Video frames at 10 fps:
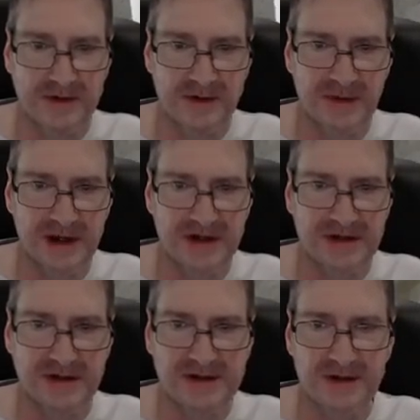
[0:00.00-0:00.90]
Just making
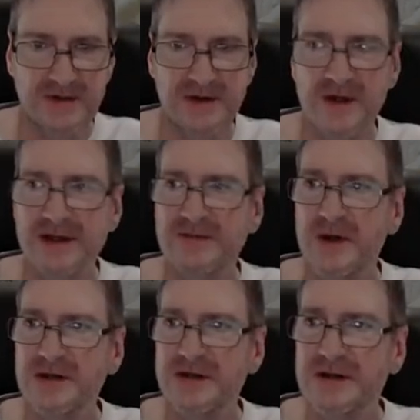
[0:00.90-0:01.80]
sure it's sort of in the right
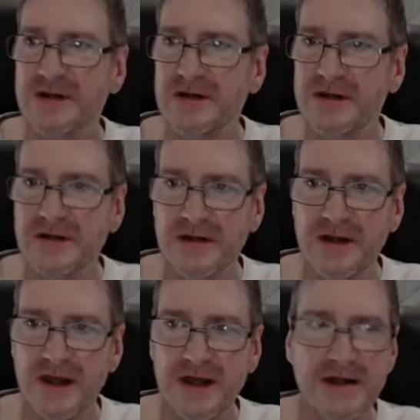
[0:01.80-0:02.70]
spot, and
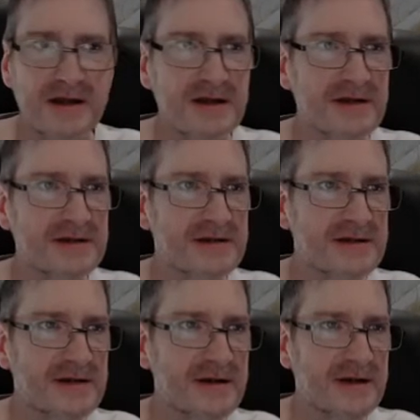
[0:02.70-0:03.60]
okay, it
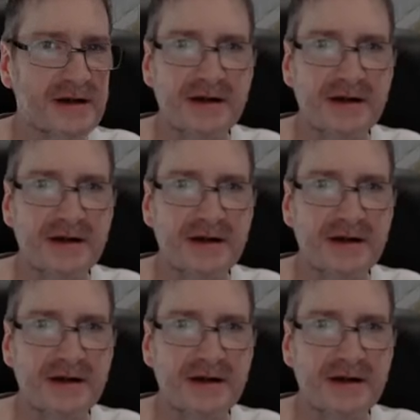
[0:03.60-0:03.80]
is.